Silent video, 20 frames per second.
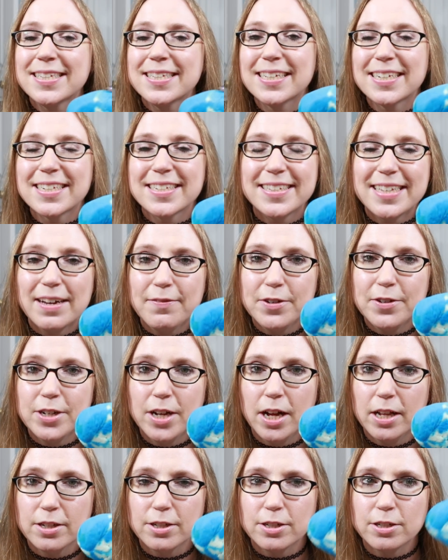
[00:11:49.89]
it's like seven
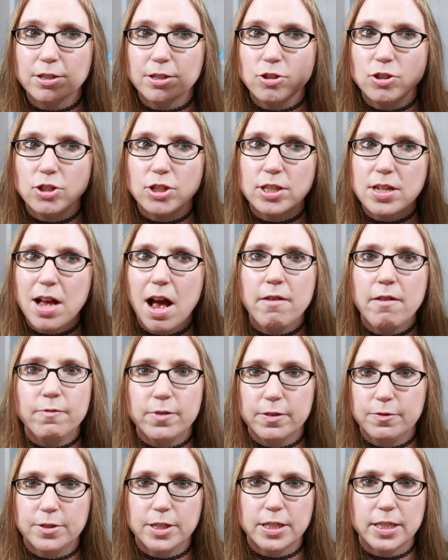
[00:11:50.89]
dollars and
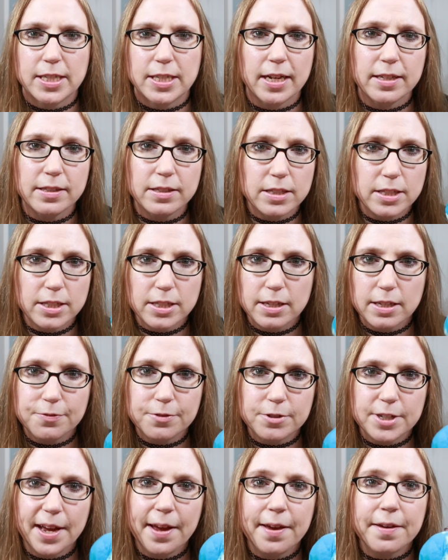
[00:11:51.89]
fifty cents,
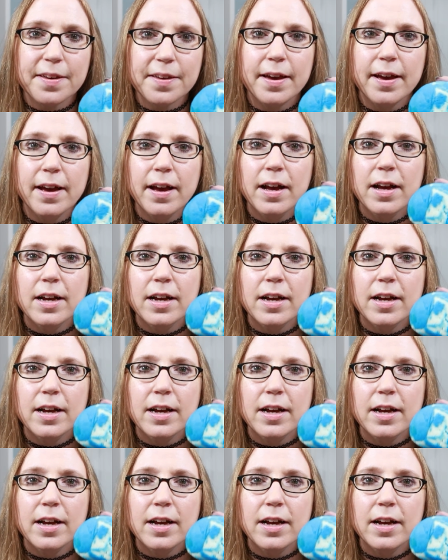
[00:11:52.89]
give or take.